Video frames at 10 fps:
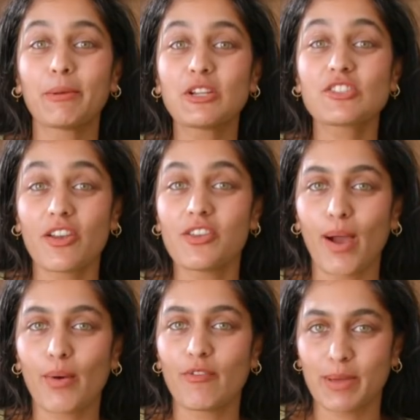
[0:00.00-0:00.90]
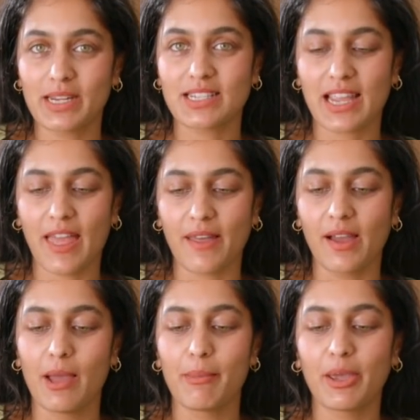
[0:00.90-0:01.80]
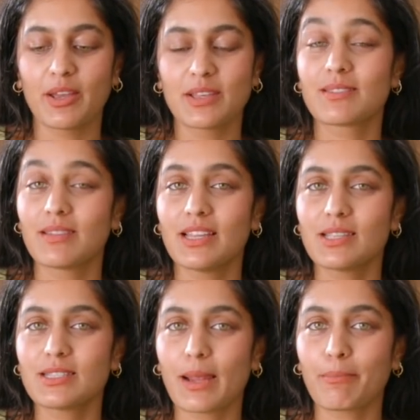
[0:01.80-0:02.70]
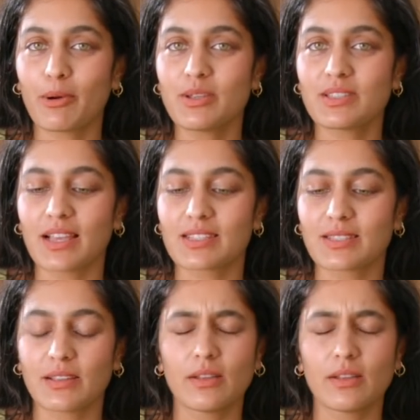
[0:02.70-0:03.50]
I'm gonna show you how I've put it together because it's a step process.